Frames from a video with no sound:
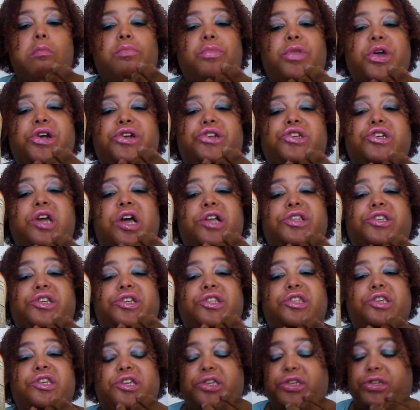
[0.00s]
There's nuts
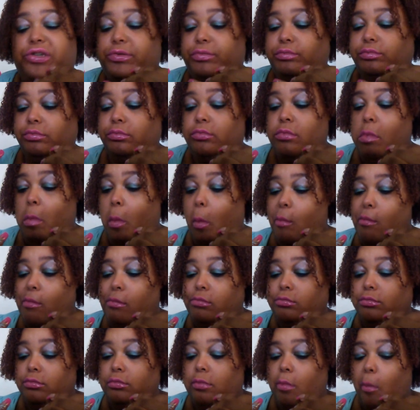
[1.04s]
in these.
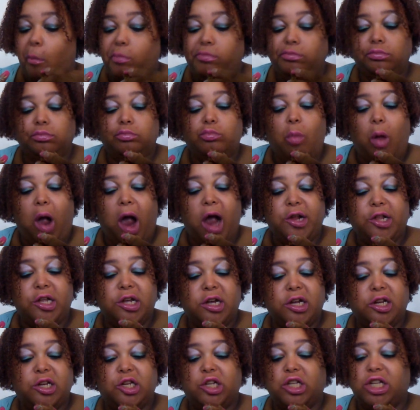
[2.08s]
I
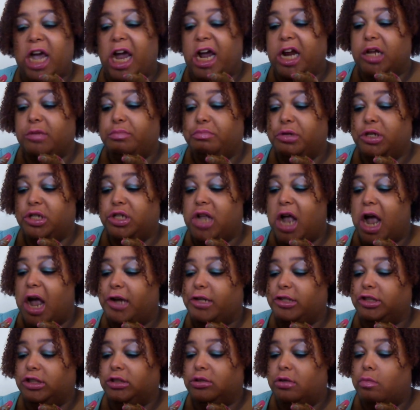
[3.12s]
think I just ate a
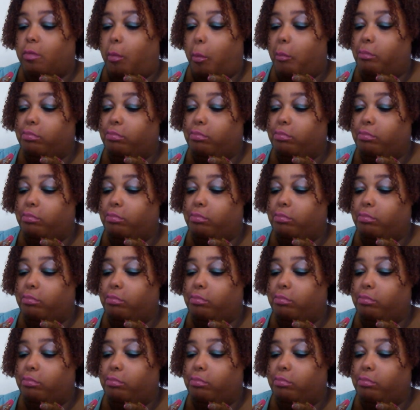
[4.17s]
pistachio.